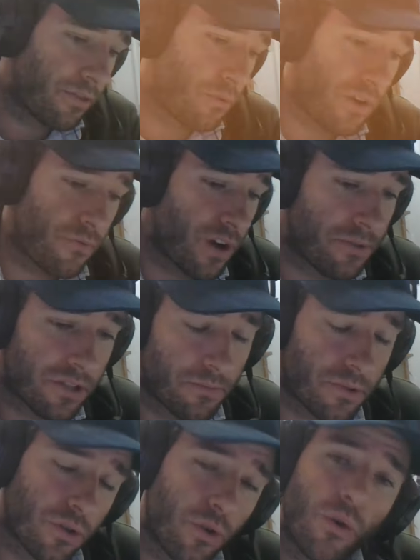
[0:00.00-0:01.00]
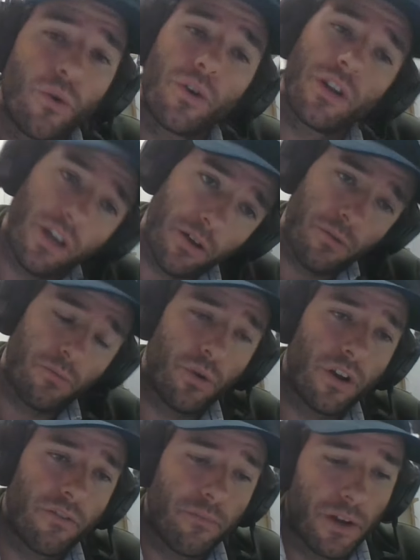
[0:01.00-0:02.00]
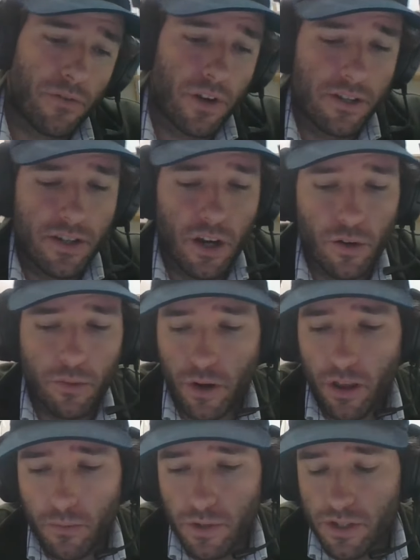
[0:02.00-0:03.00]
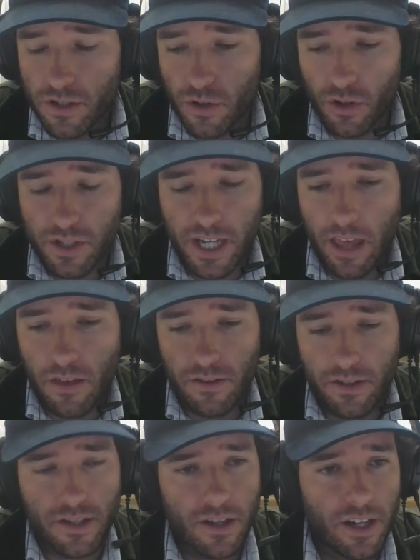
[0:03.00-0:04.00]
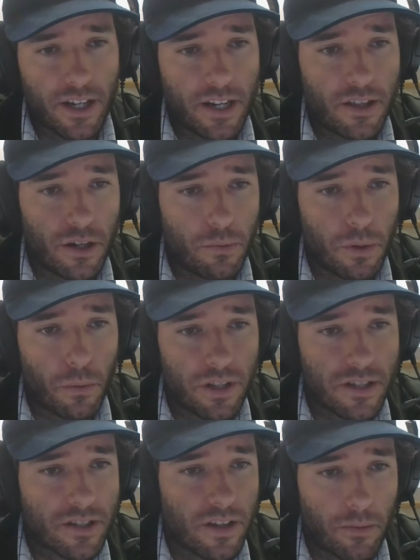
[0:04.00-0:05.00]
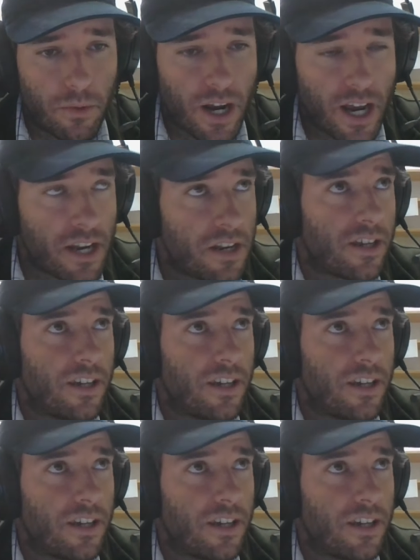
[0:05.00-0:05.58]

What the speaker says: Three friends from school and one of my friend's younger brother, we just got together and decided that we wanted to start a brand.